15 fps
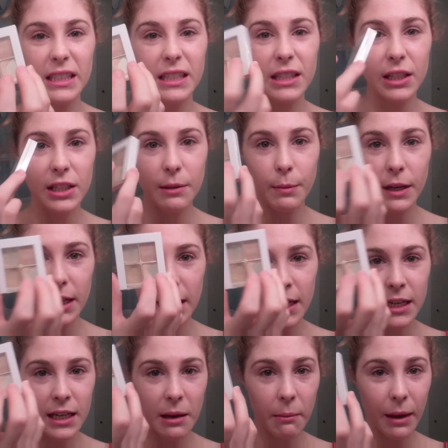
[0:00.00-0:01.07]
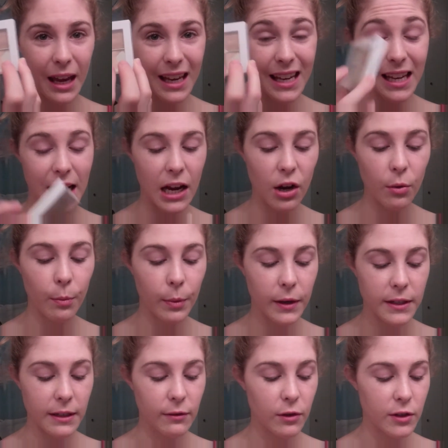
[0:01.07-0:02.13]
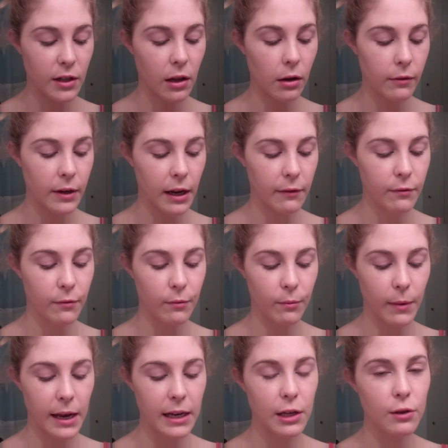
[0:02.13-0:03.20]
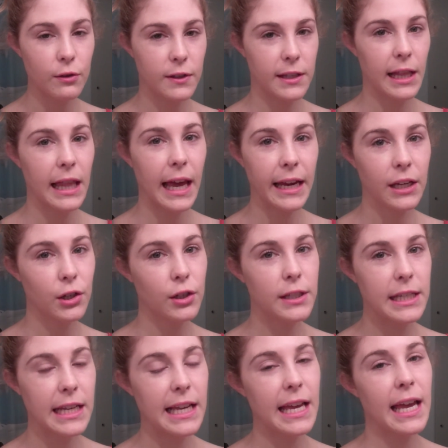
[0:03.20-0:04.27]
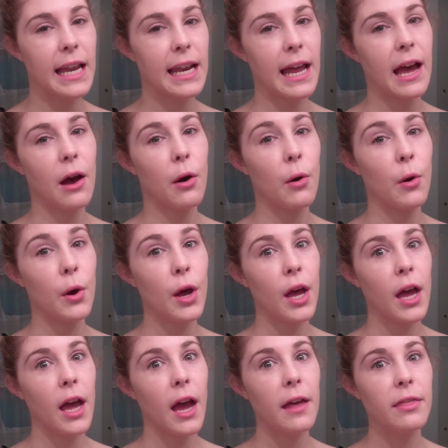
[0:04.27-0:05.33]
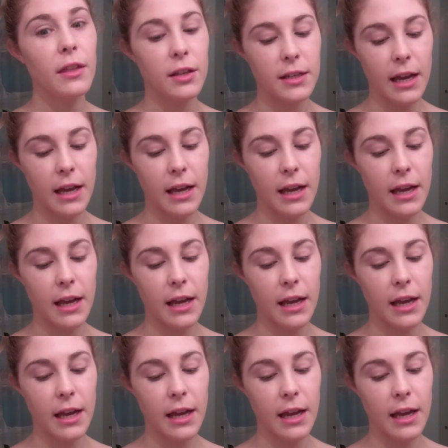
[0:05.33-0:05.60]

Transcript: Looks a bit manky now because I've used a lot of it. I've mainly used the light concealer, and now the